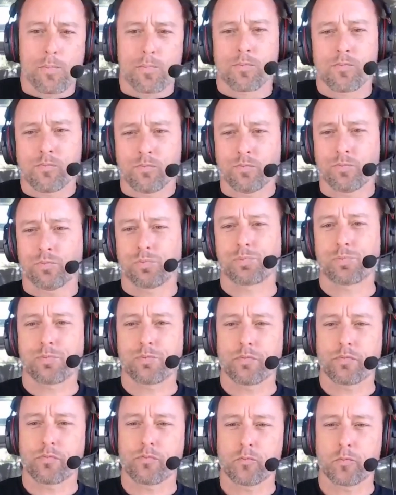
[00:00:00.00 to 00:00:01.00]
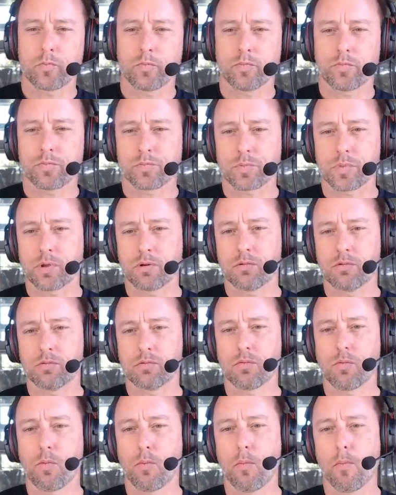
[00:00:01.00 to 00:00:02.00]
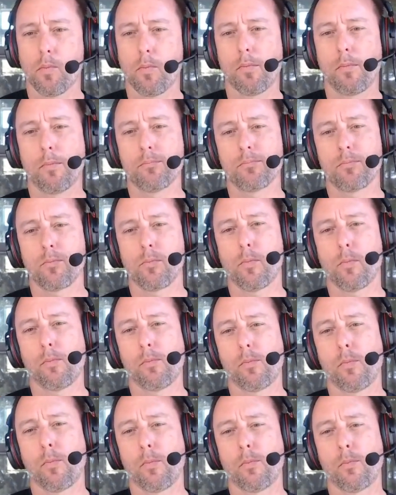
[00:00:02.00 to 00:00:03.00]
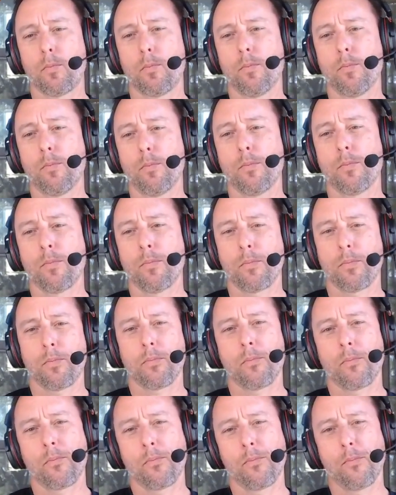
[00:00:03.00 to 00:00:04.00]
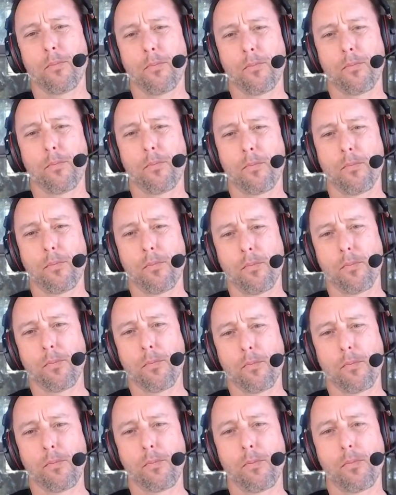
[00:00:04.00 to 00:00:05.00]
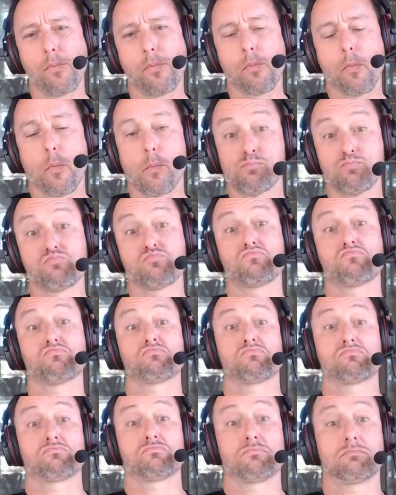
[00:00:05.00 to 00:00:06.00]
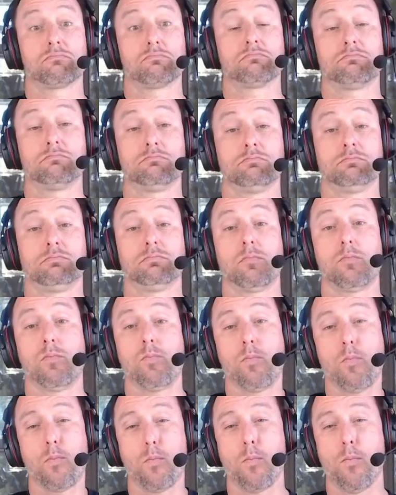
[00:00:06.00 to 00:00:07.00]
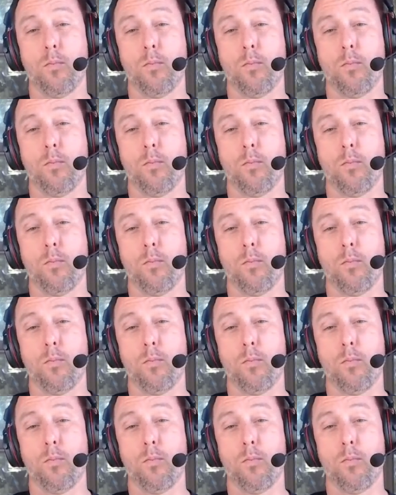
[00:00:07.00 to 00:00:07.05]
No words are spoken by the person on screen.